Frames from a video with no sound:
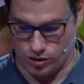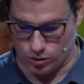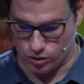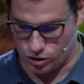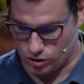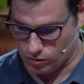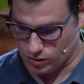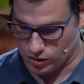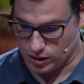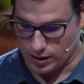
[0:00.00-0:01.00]
to your
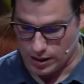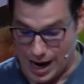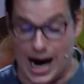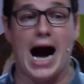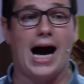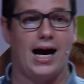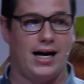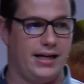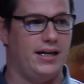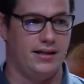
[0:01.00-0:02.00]
students?
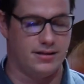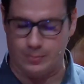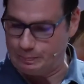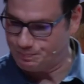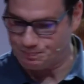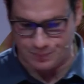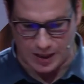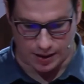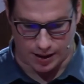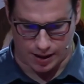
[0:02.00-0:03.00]
And it is,
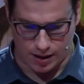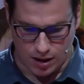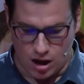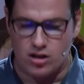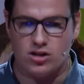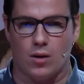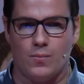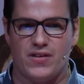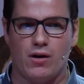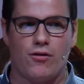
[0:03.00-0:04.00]
okay?
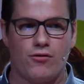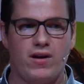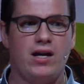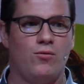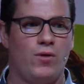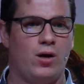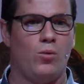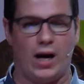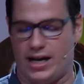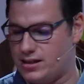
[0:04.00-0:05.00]
So there are three real
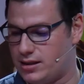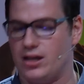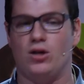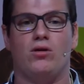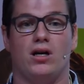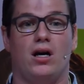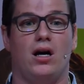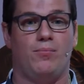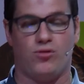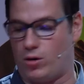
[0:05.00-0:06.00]
ways that you can
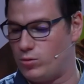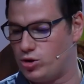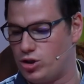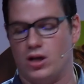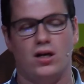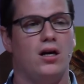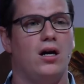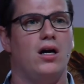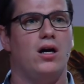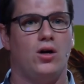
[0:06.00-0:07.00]
approach
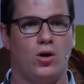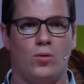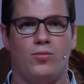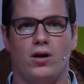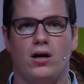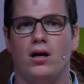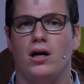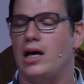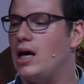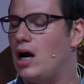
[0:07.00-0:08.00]
corpora
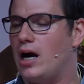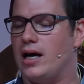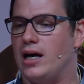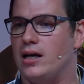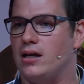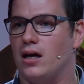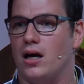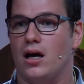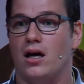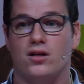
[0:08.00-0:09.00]
in
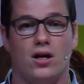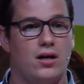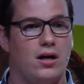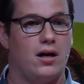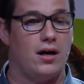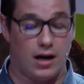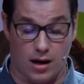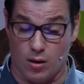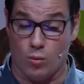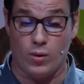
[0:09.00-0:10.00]
Uh,